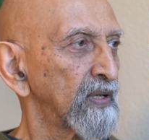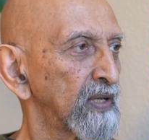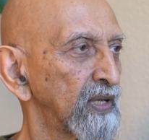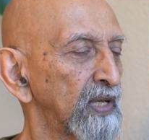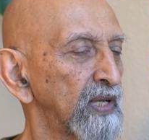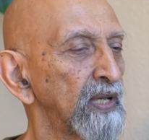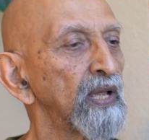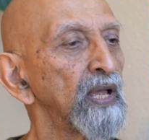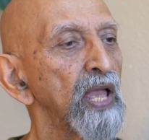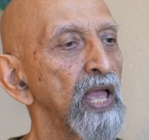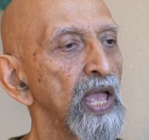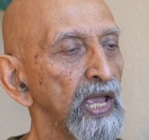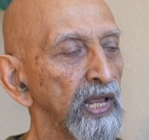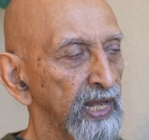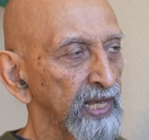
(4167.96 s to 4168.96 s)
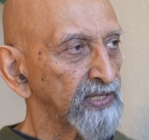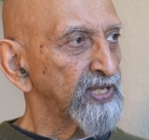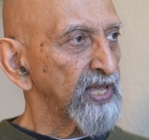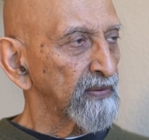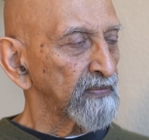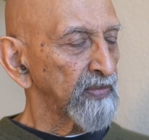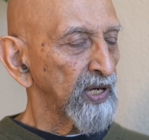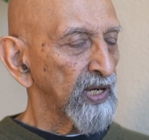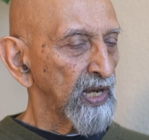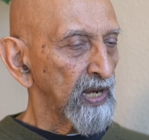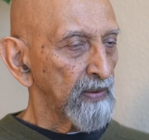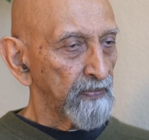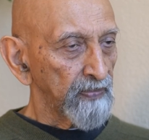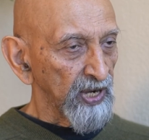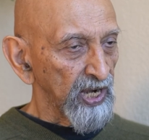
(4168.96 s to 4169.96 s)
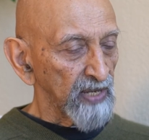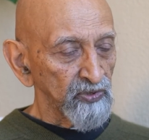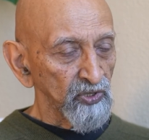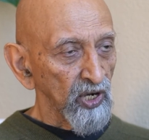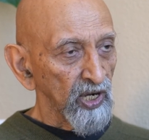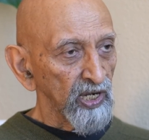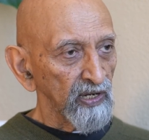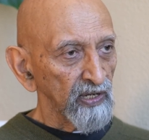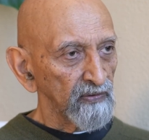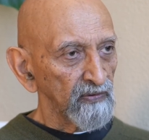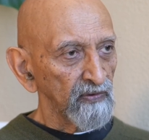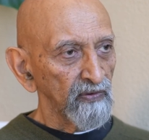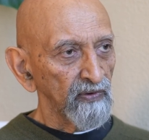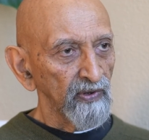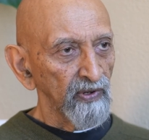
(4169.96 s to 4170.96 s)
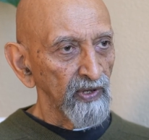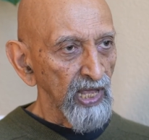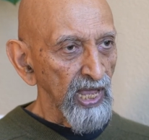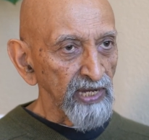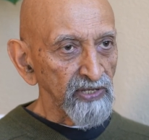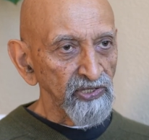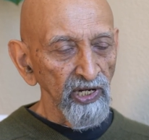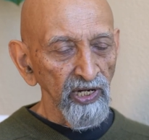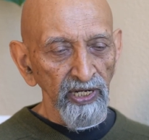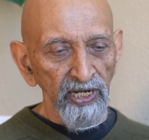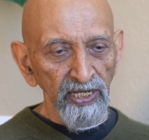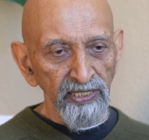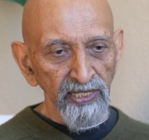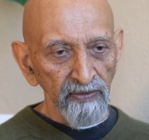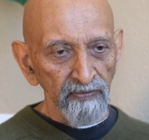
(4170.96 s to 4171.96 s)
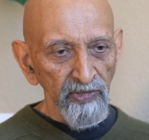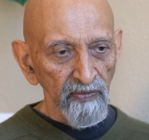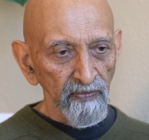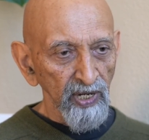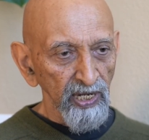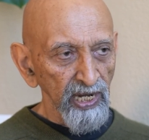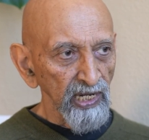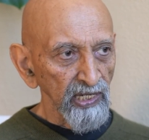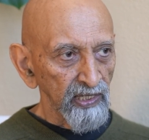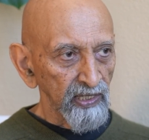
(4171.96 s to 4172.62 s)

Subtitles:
Okay? An example, perhaps not an excellent example, but